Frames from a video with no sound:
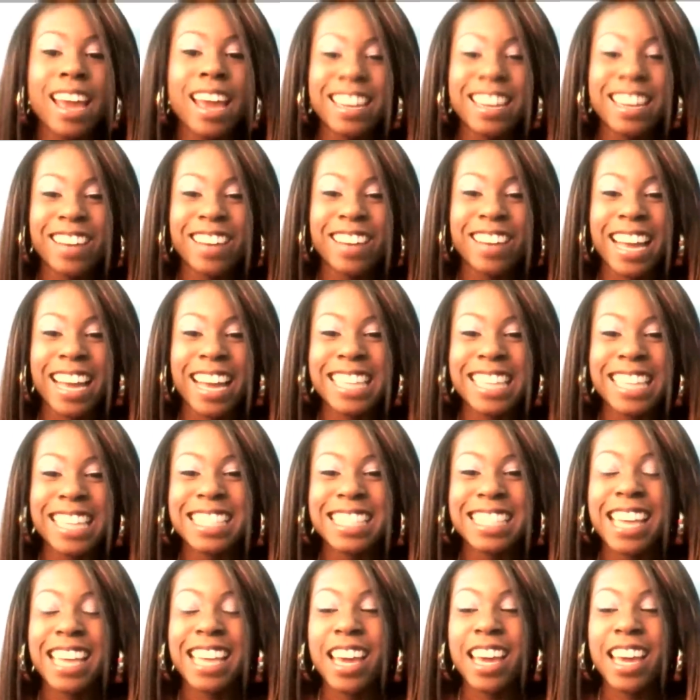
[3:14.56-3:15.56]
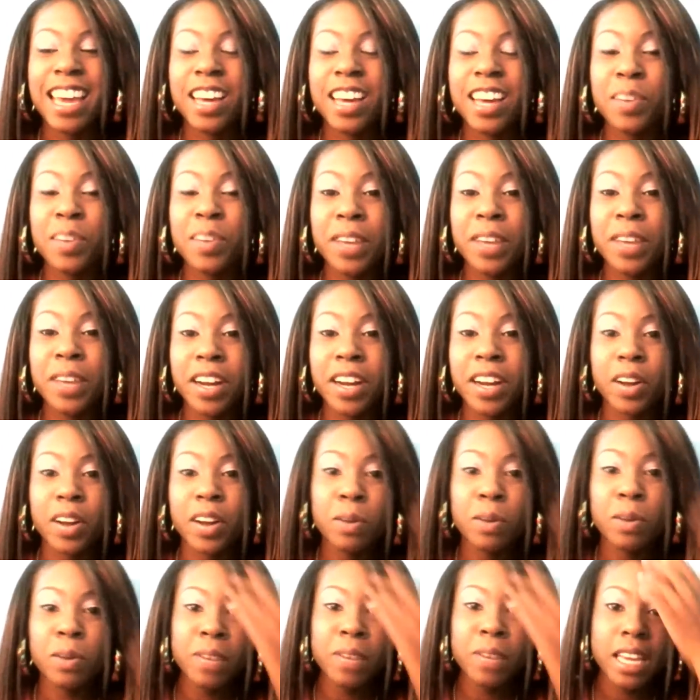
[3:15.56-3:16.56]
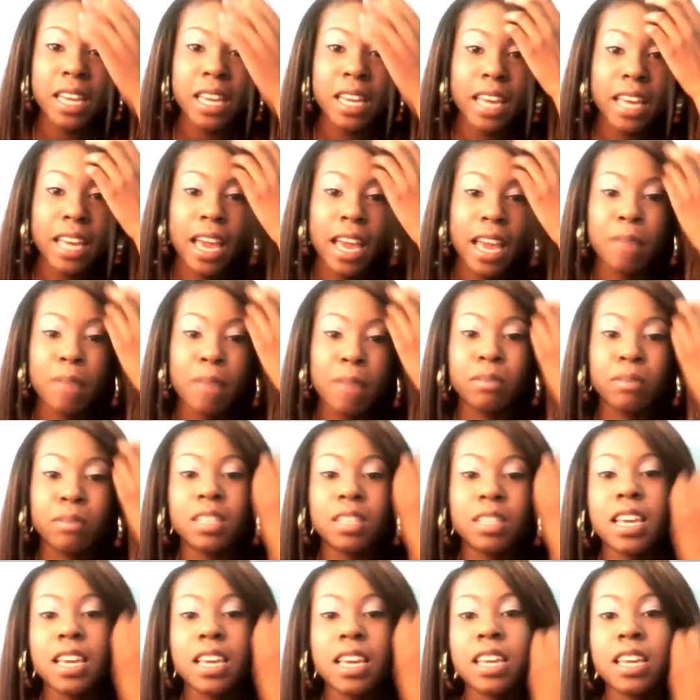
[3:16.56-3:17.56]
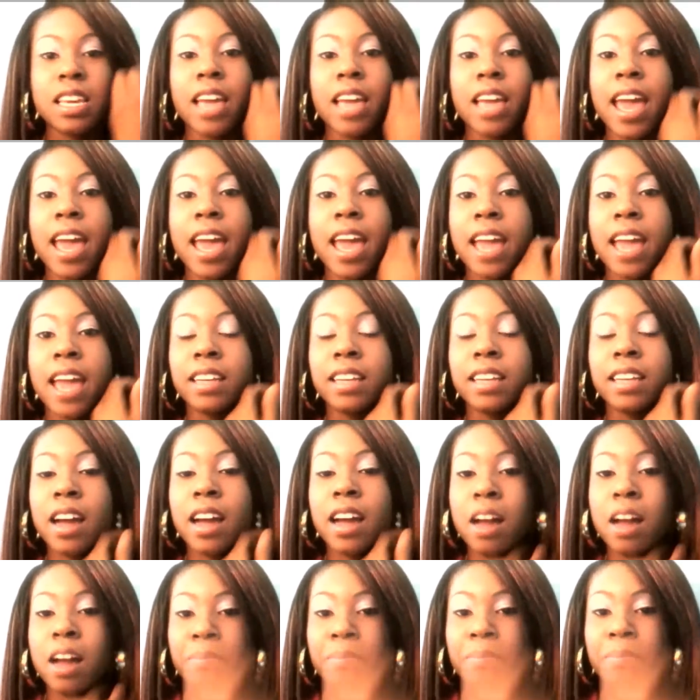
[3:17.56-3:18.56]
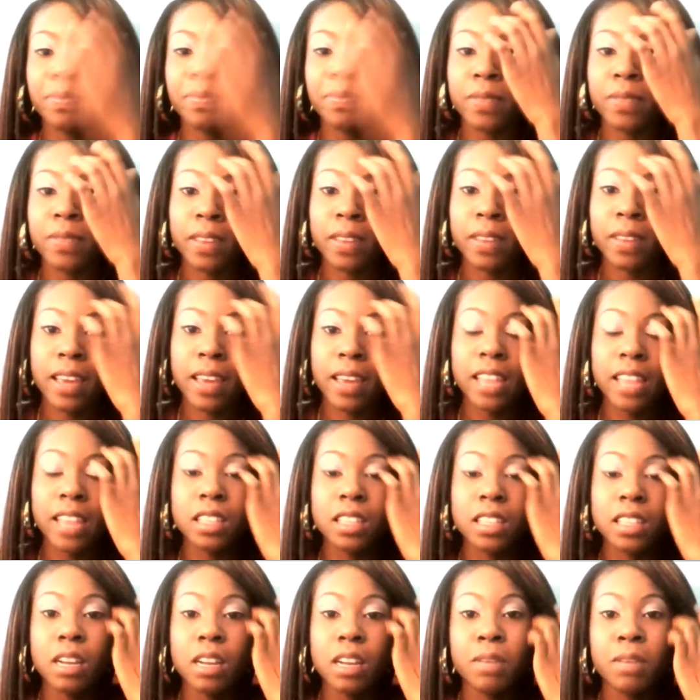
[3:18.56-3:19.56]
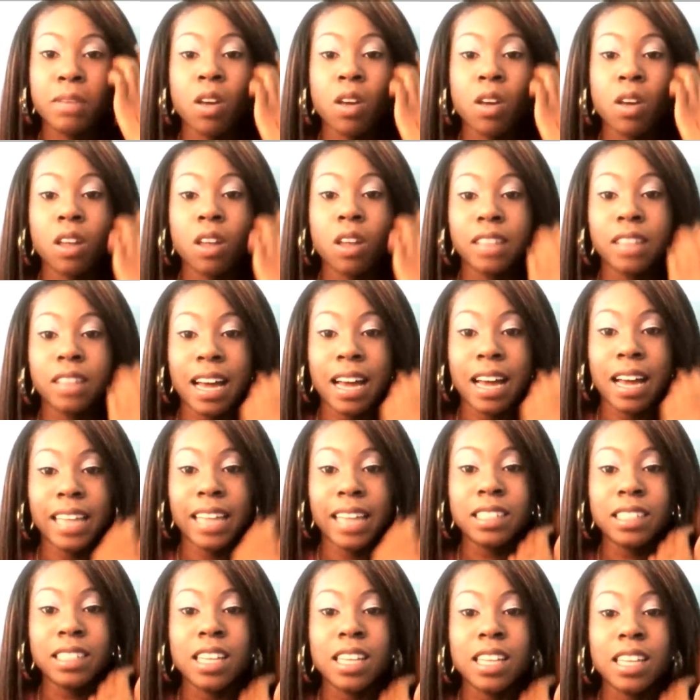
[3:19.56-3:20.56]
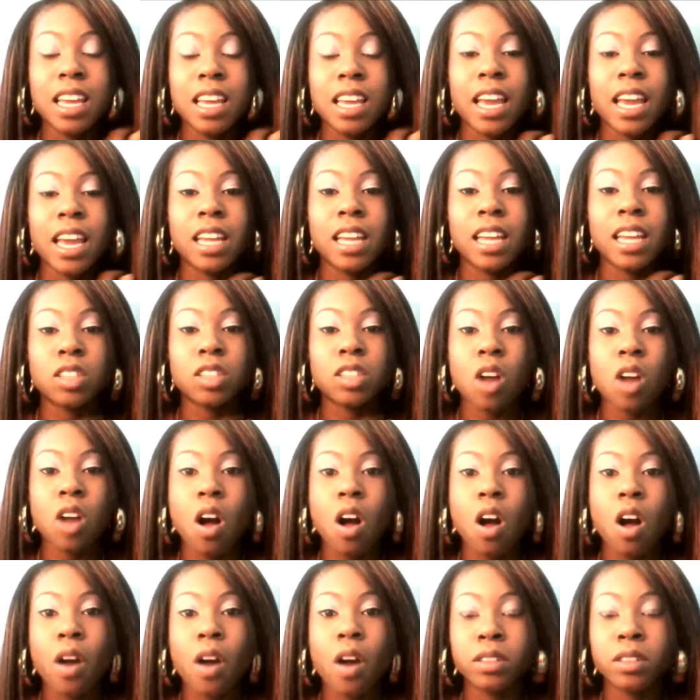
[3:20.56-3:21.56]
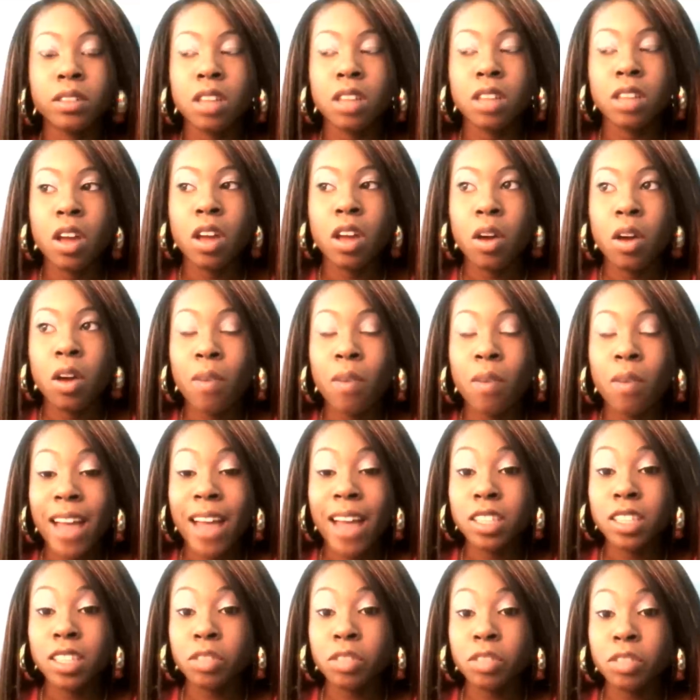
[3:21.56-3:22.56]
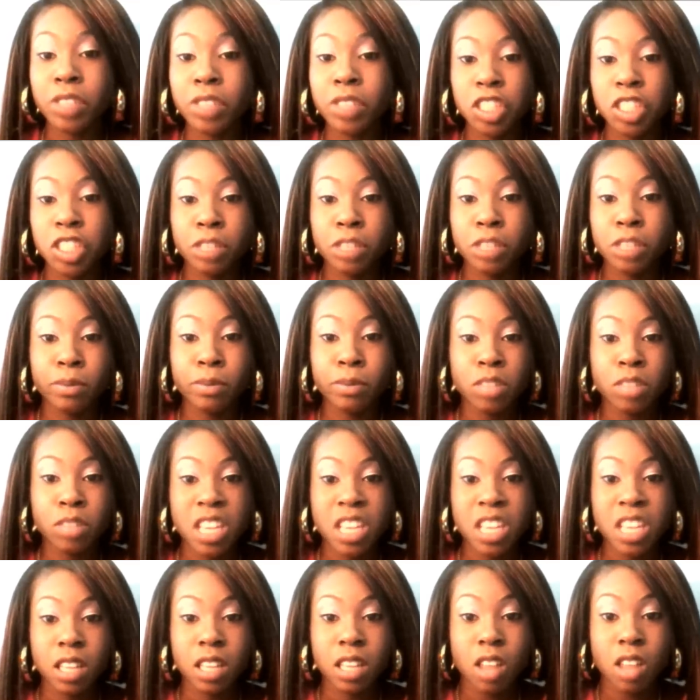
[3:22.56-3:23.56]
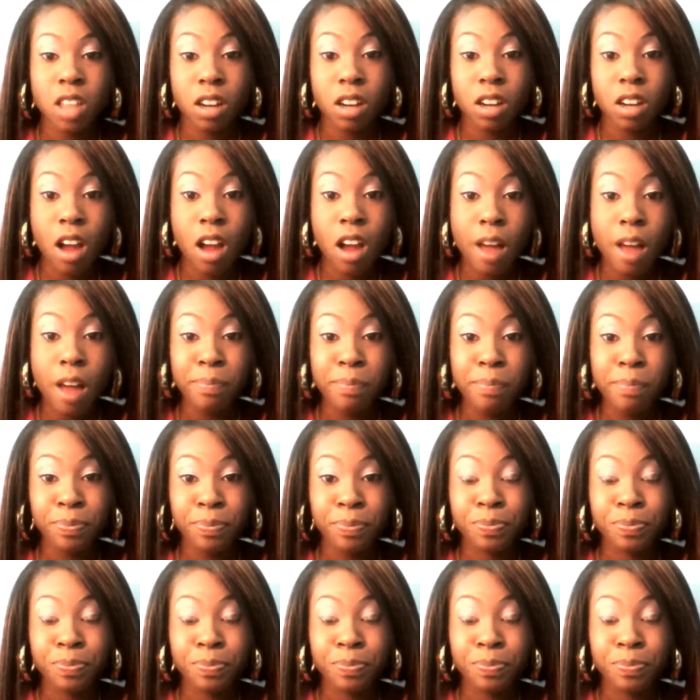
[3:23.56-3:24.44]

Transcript: Anyways, we are opening a boutique and um, it's gonna be online and it's called rags to riches boutique.com